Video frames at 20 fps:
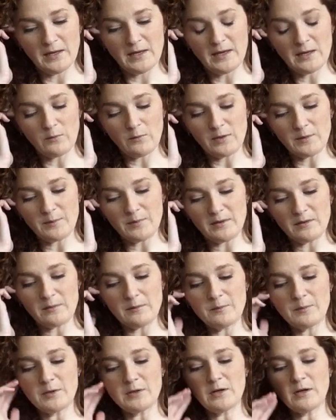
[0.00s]
and where
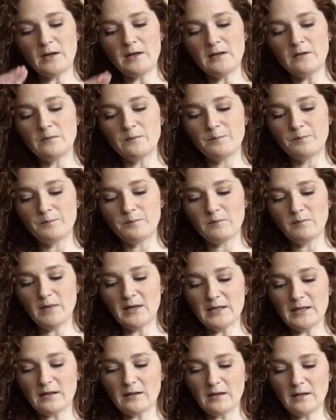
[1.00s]
Bernard
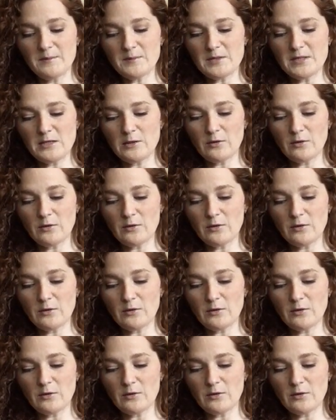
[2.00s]
made a clumsy,